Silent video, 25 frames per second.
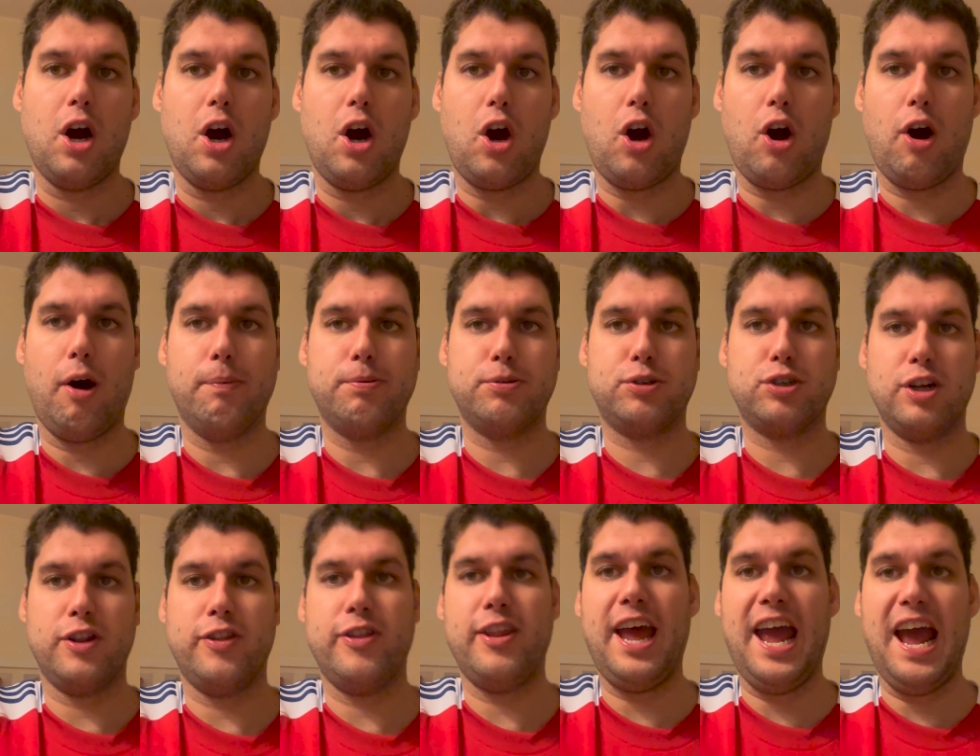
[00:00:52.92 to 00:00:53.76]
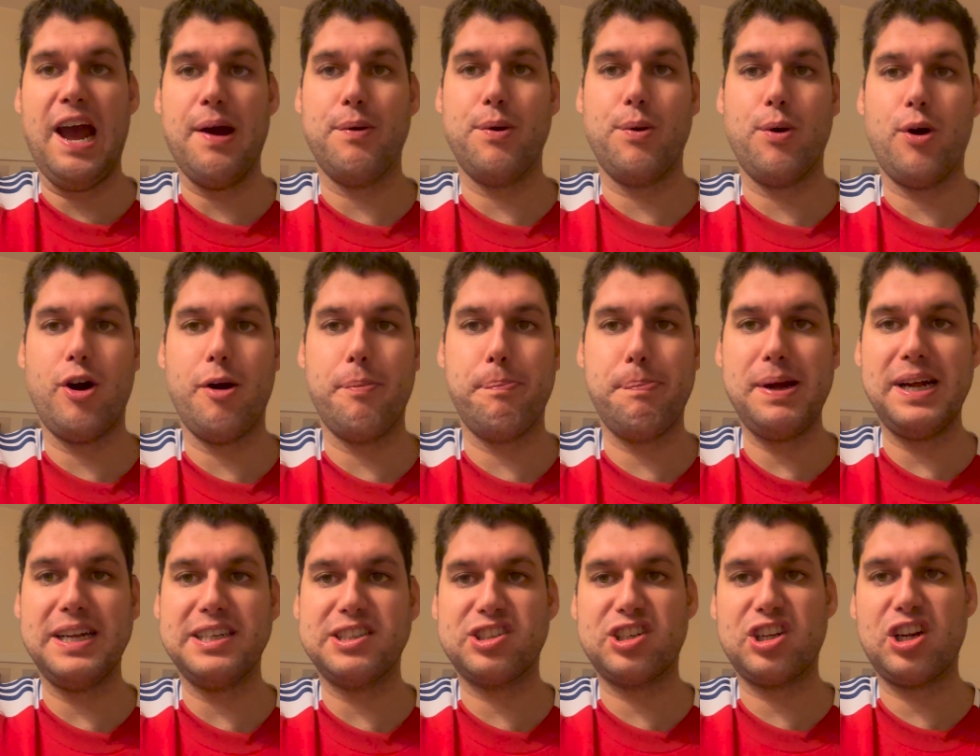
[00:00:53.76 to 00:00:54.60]
option there. We were a
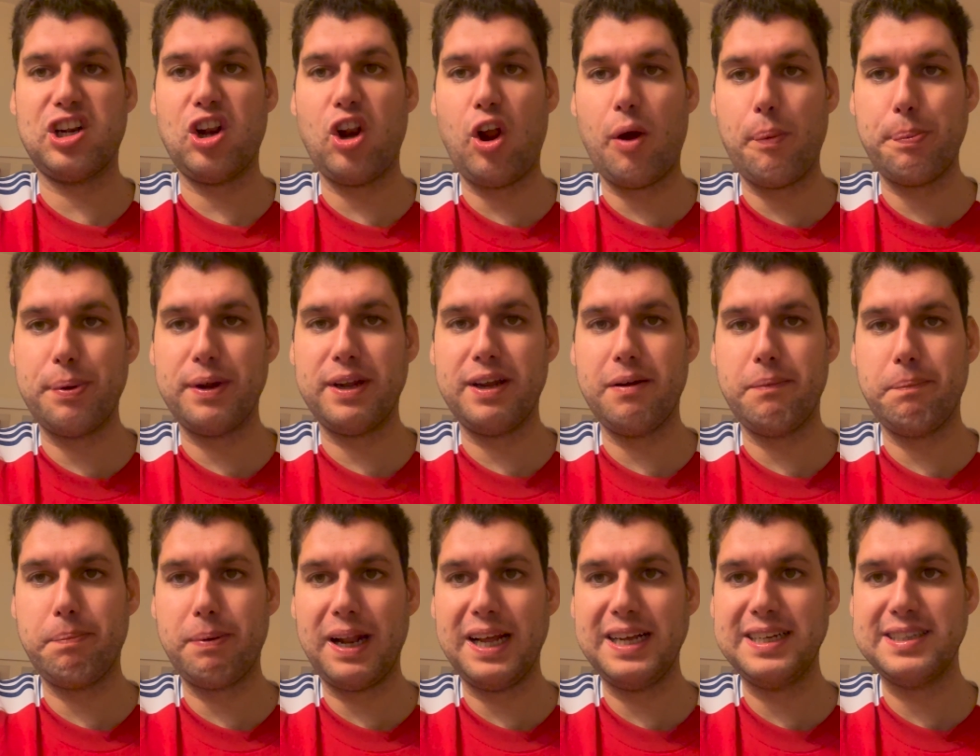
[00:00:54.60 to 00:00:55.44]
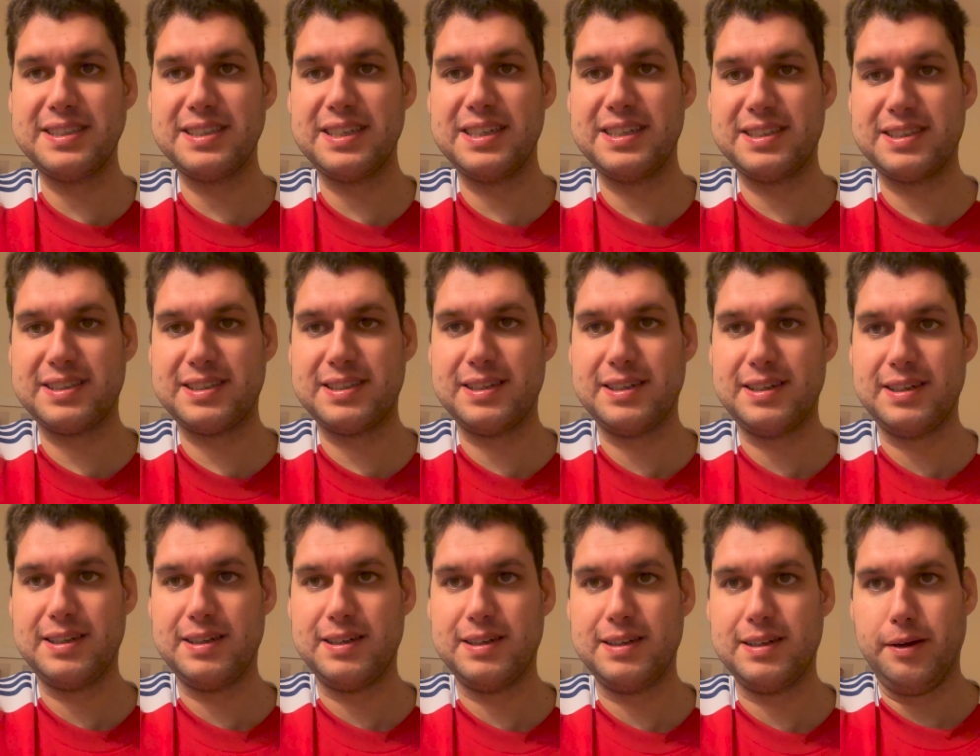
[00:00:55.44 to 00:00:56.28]
bit sloppy in places.
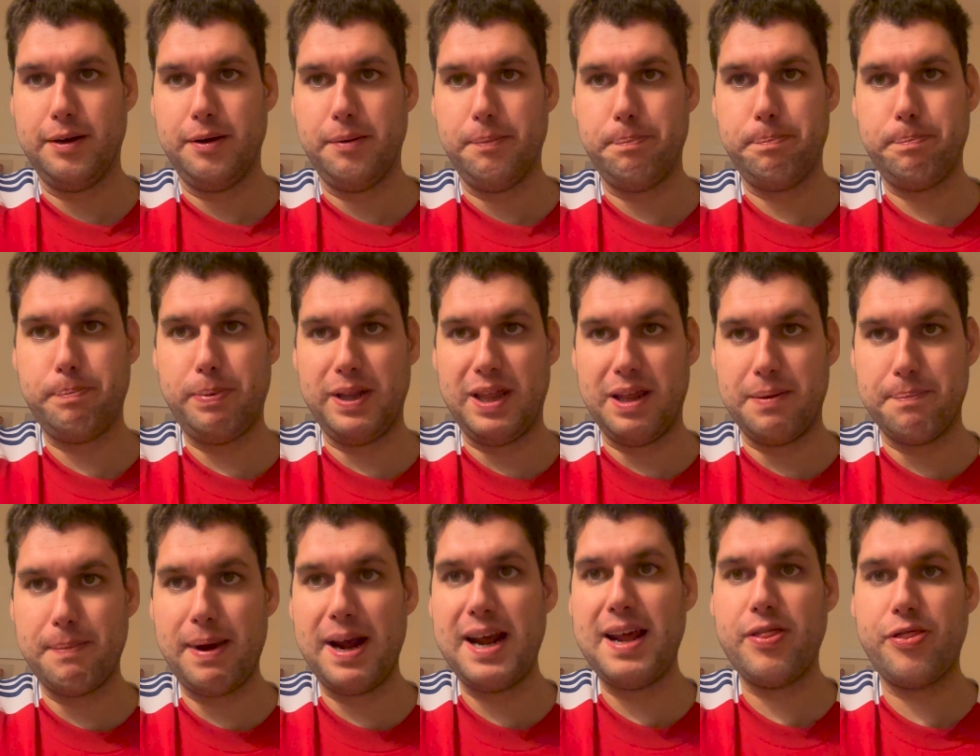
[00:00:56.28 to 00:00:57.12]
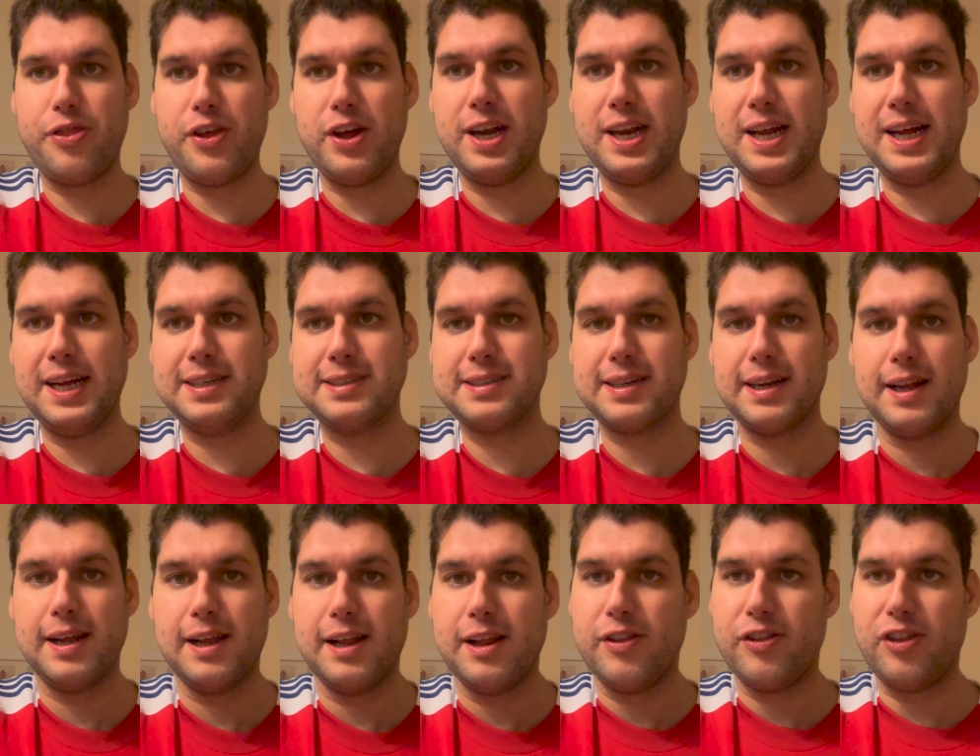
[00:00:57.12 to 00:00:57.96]
But the main thing is
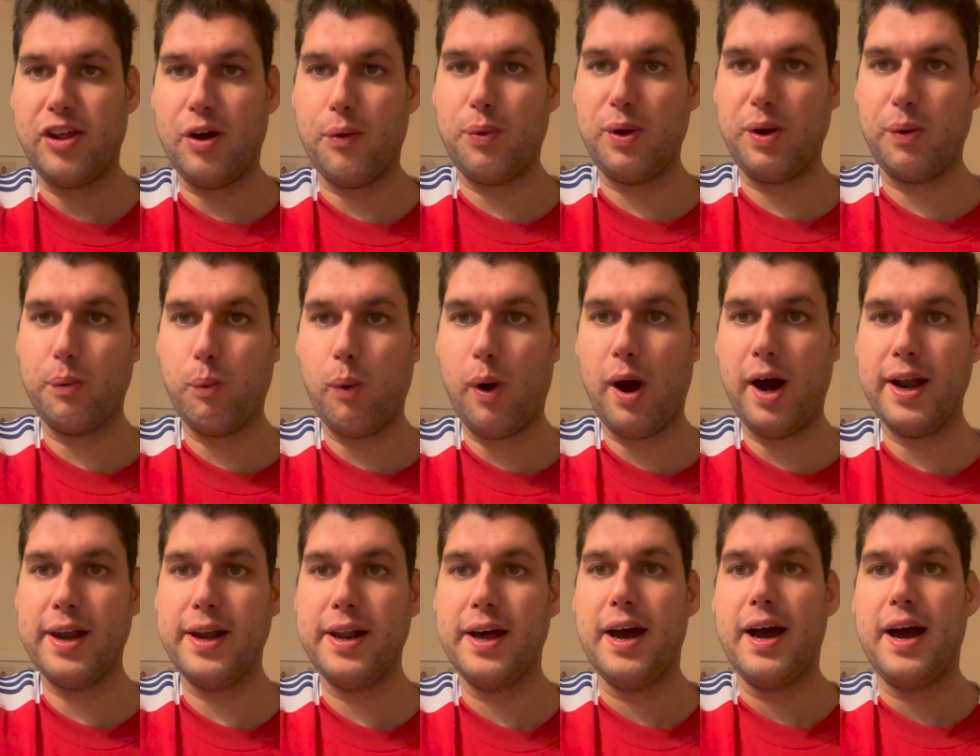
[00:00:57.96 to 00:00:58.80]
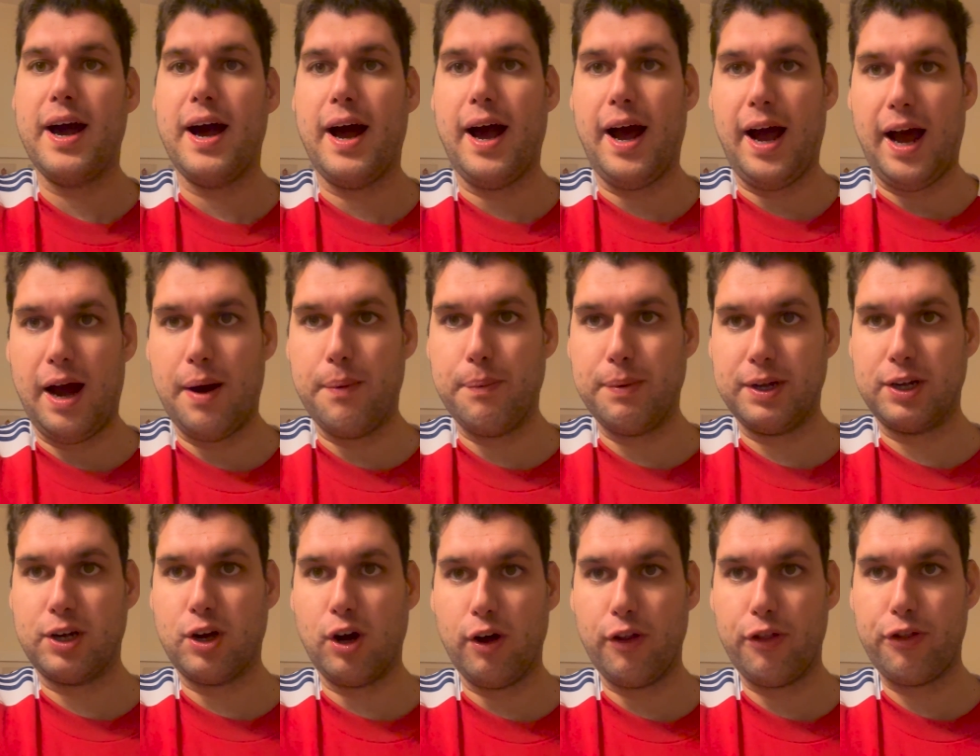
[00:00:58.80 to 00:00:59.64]
that we won and we
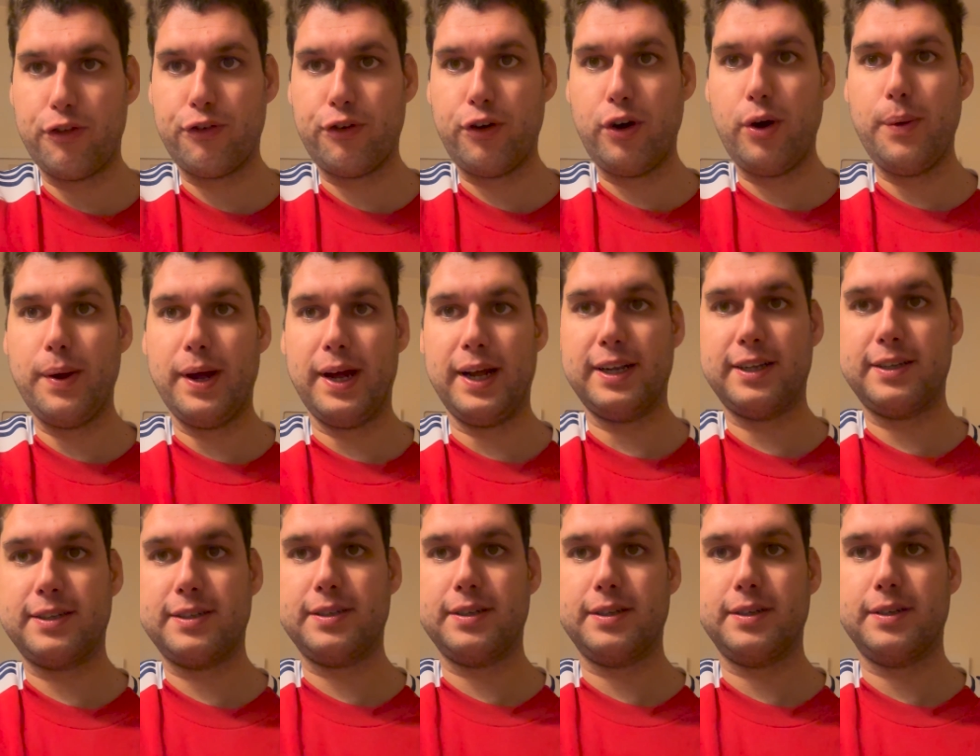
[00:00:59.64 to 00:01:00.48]
got through it.